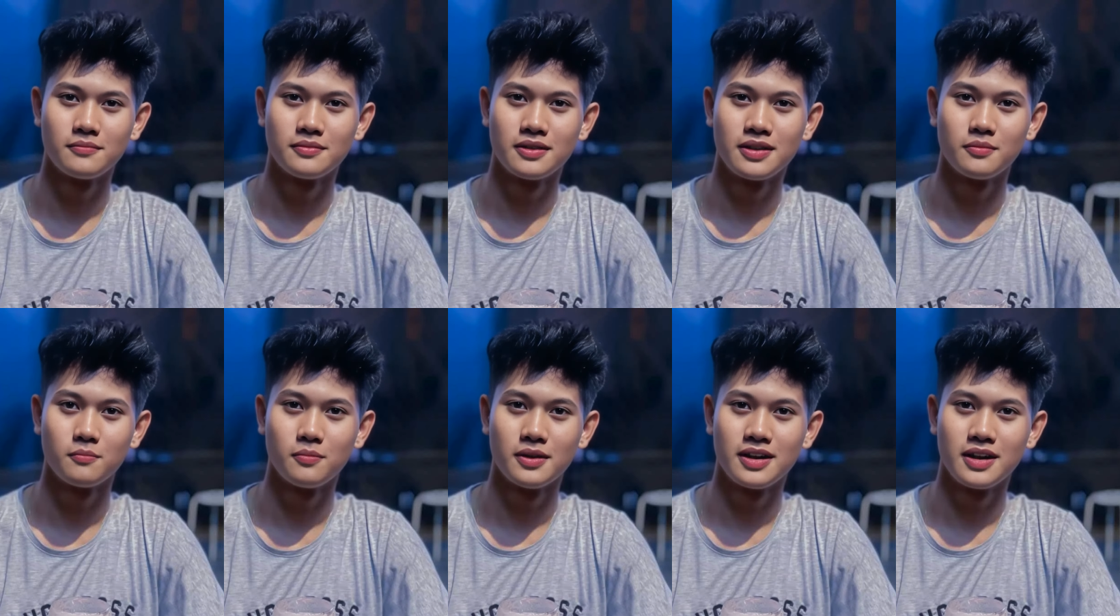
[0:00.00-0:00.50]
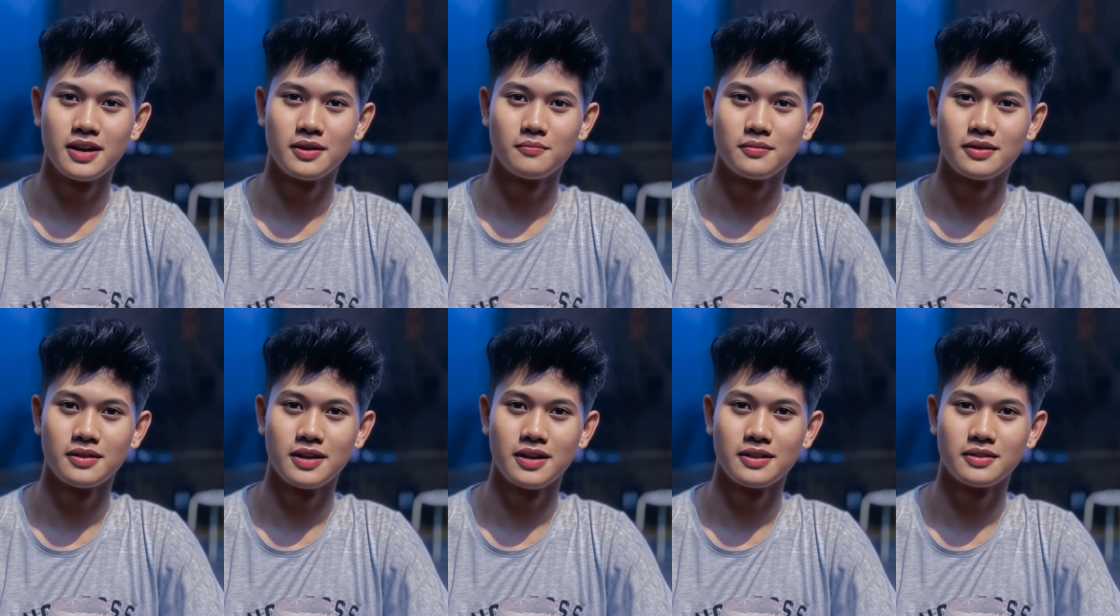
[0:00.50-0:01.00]
He may have
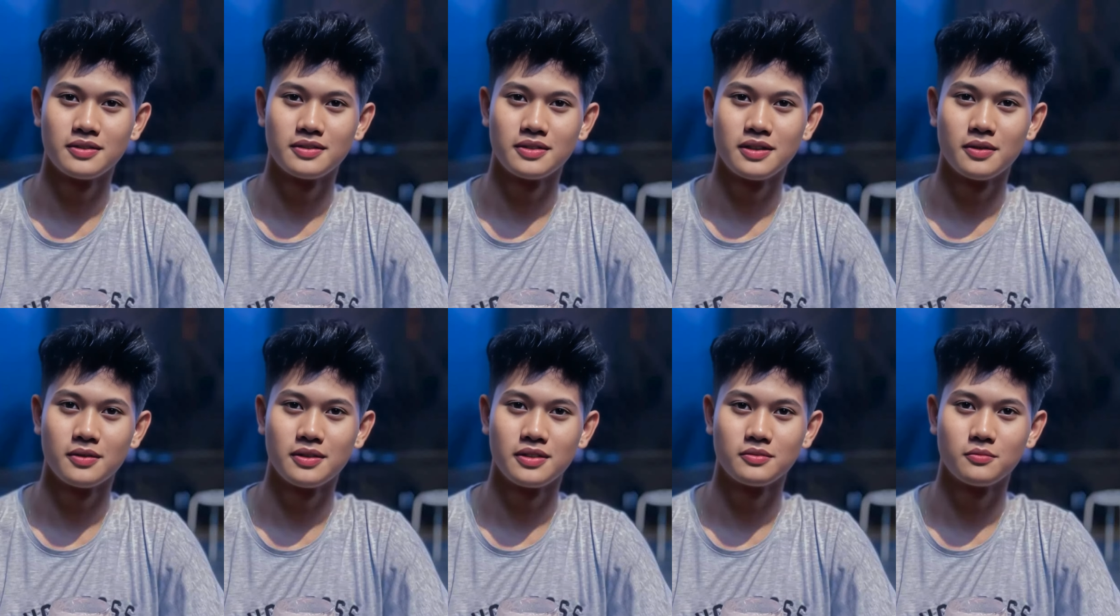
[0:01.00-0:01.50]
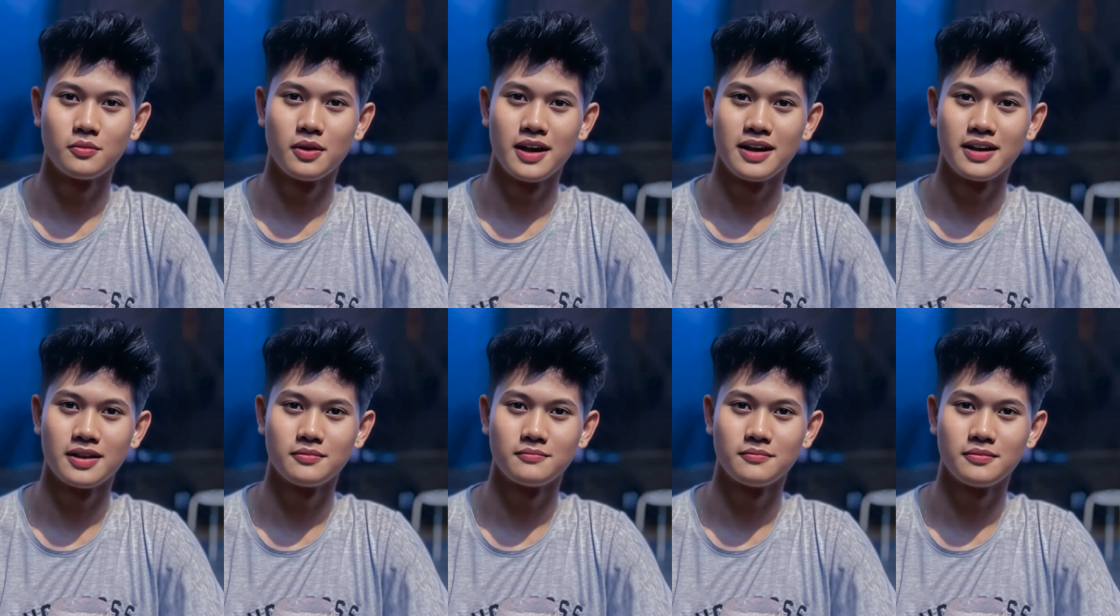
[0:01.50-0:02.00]
the necessary
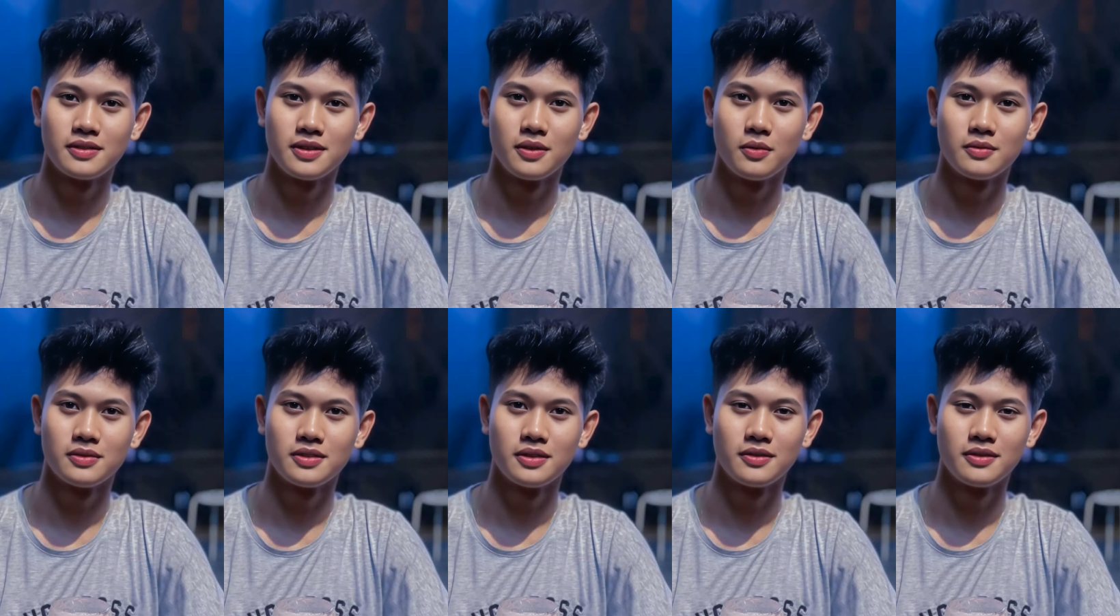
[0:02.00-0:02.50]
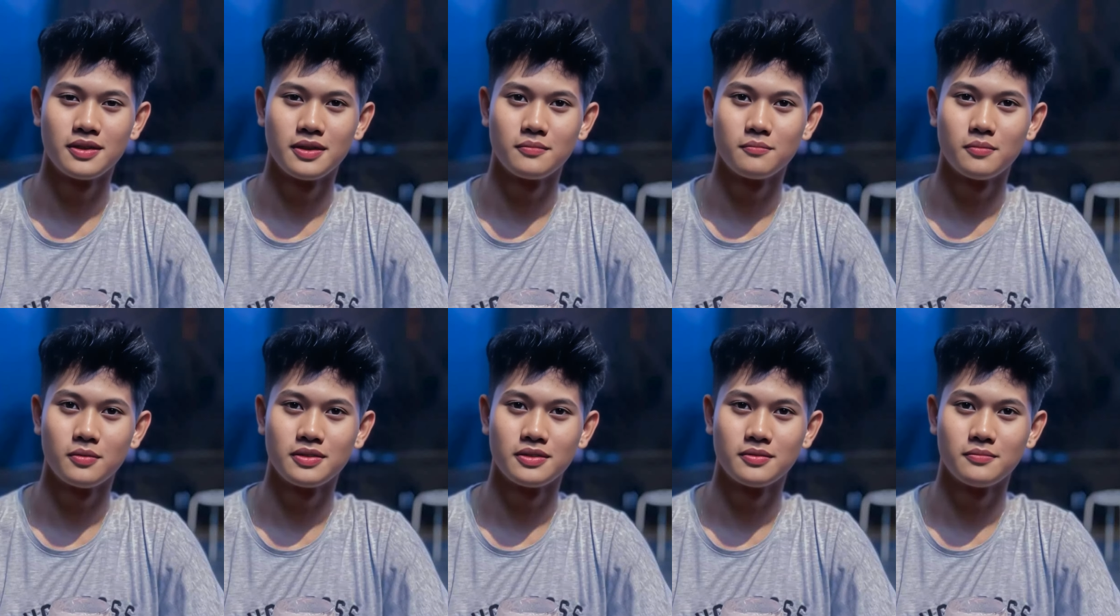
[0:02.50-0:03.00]
drive, diligence and
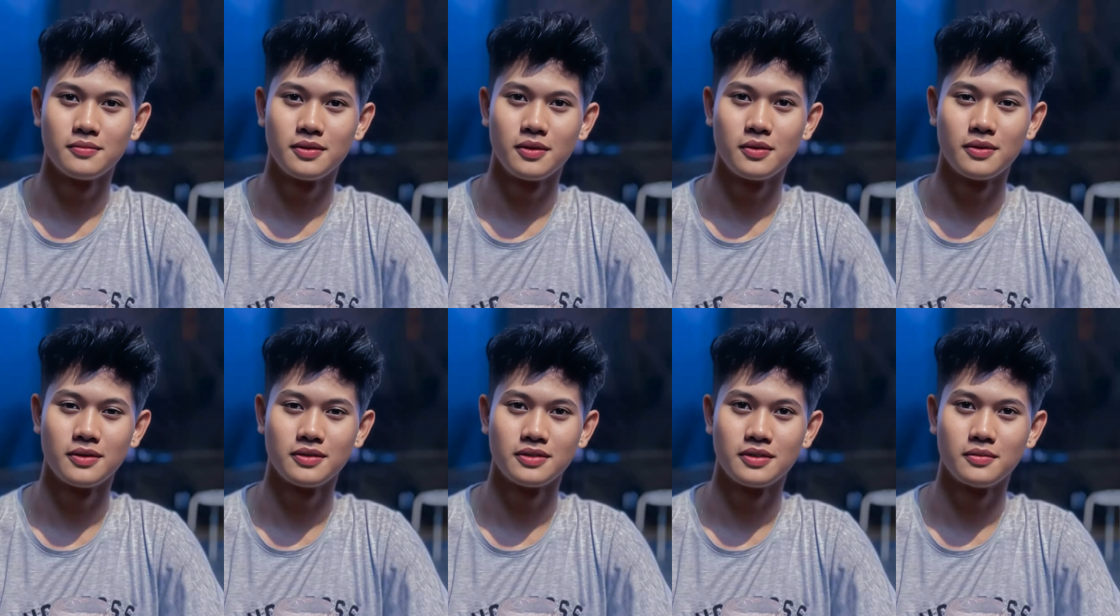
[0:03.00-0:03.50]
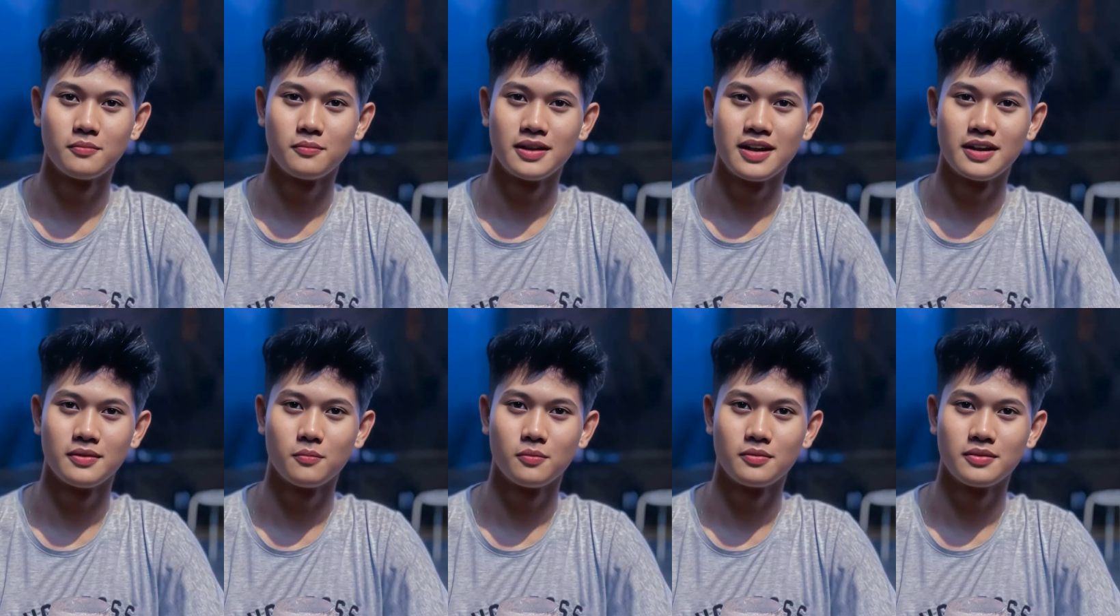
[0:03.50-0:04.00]
perseverance to be
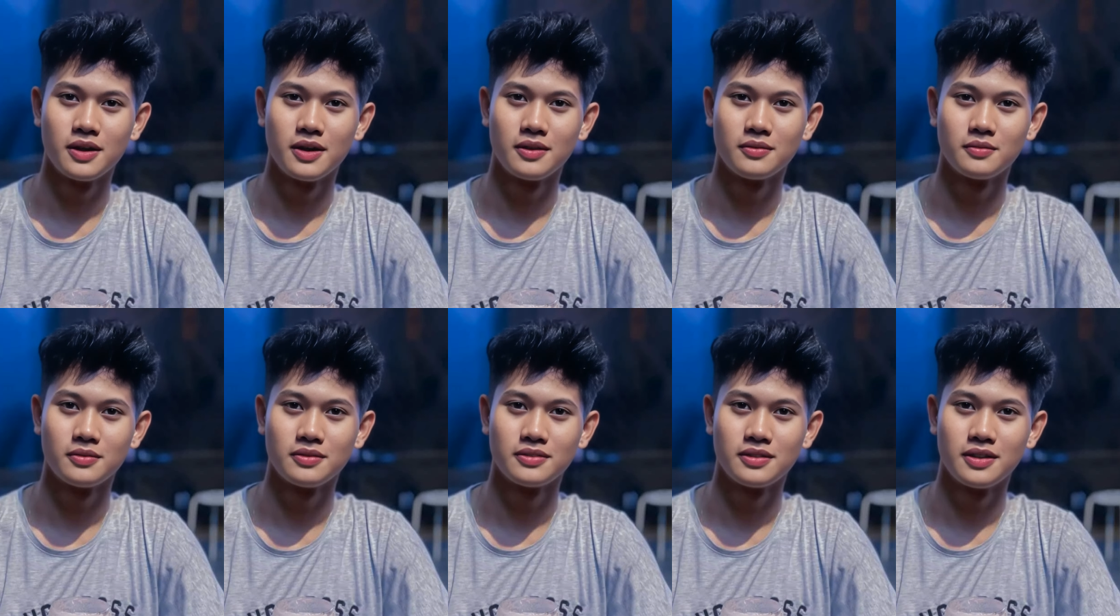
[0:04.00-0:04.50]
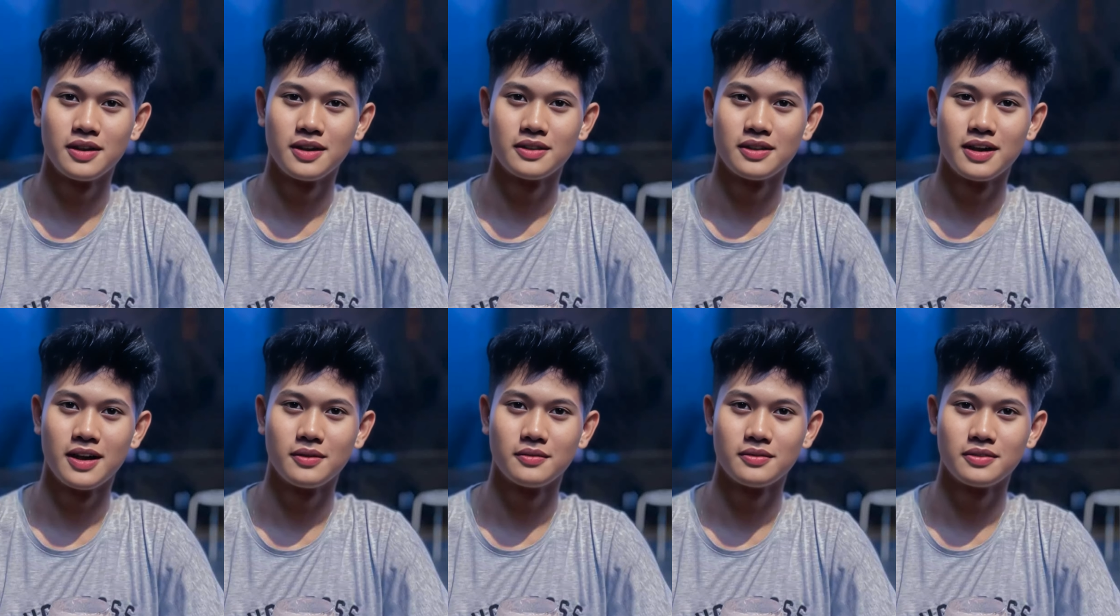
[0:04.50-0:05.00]
able to understand
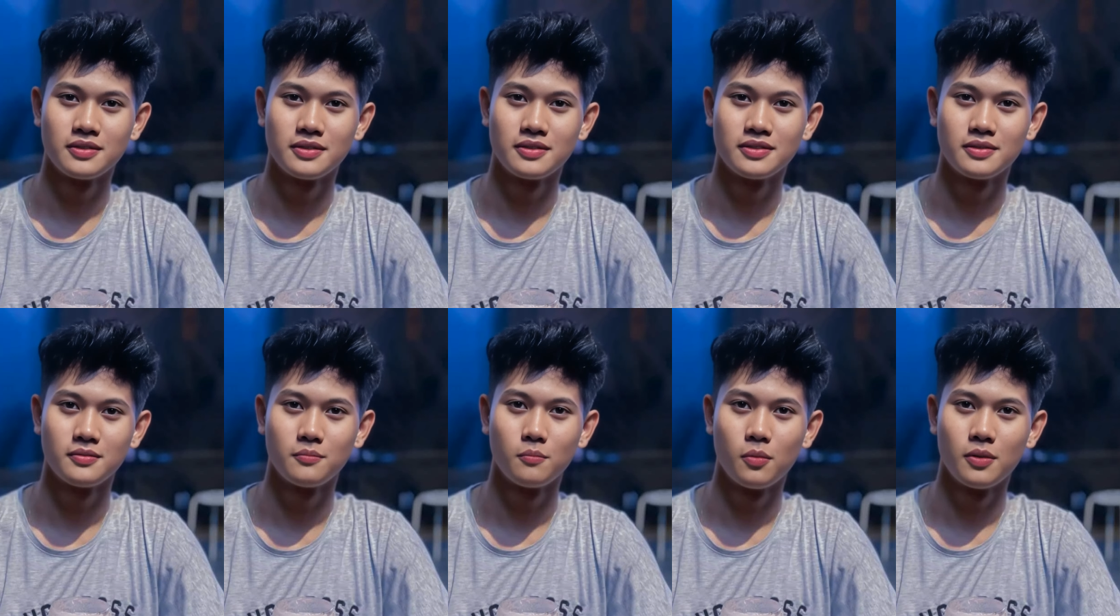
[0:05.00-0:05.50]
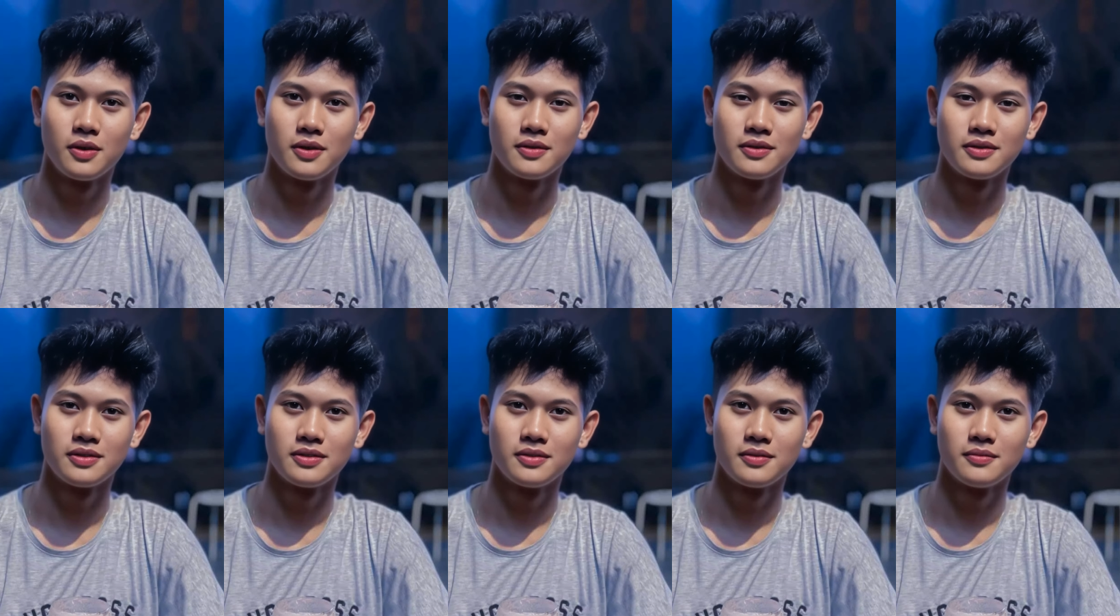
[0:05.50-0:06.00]
how the system
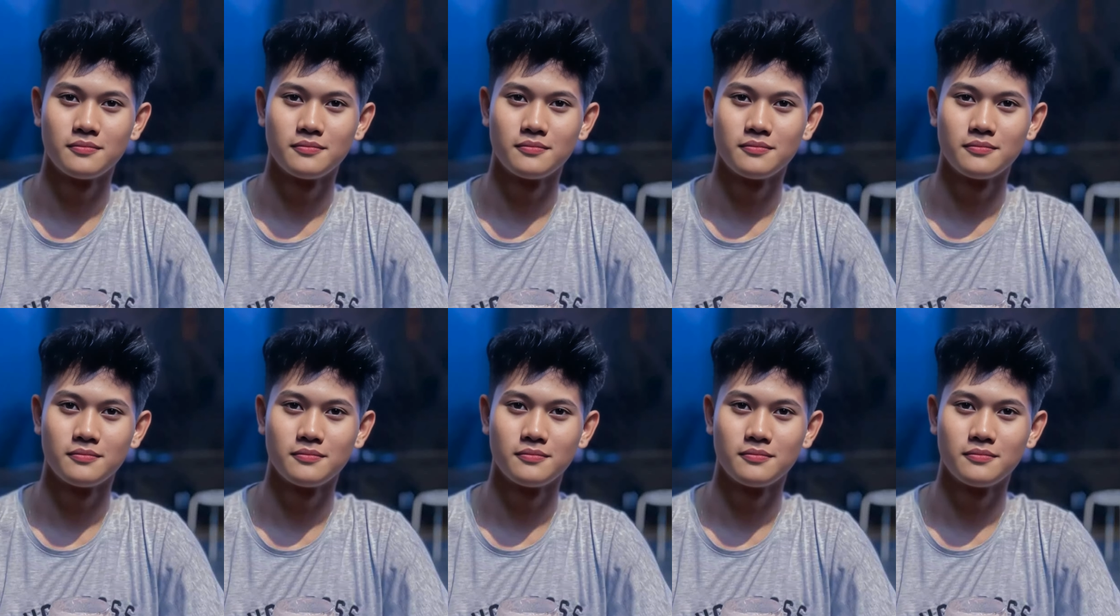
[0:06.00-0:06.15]
works.